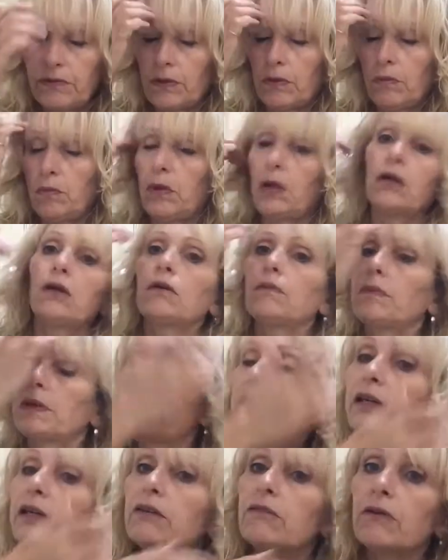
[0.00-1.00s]
done one
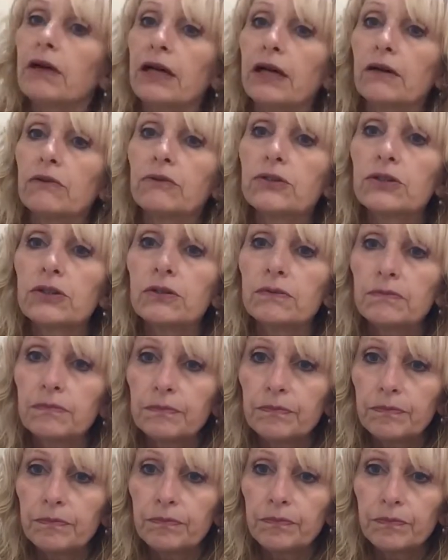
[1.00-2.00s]
complete round,
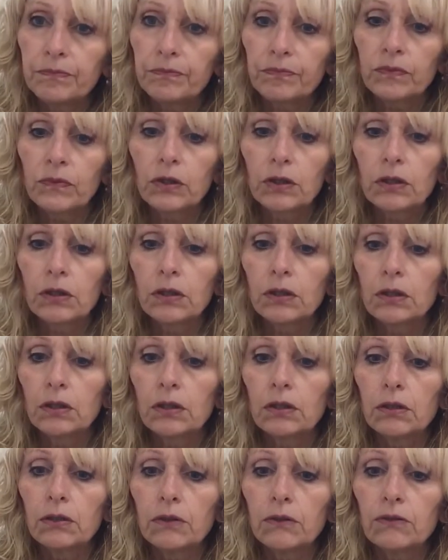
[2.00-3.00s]

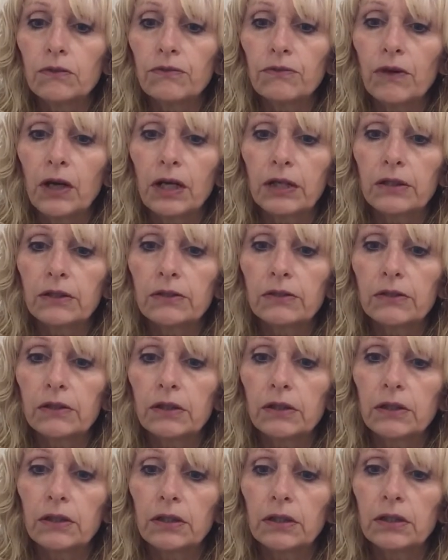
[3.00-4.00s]
you'll find
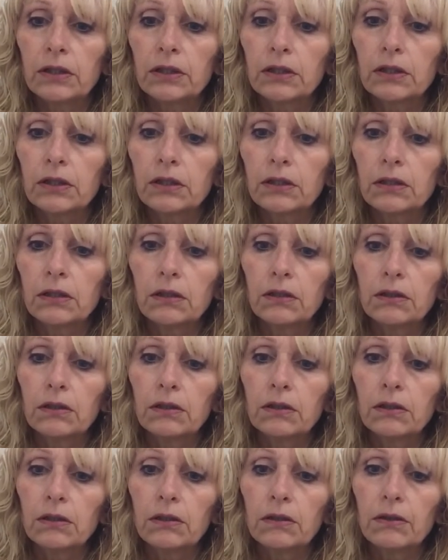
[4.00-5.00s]
that
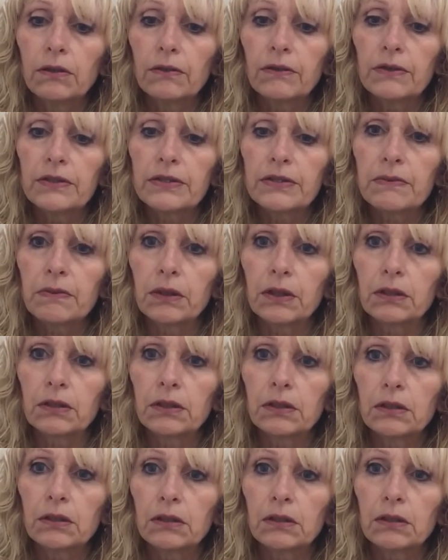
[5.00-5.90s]
this one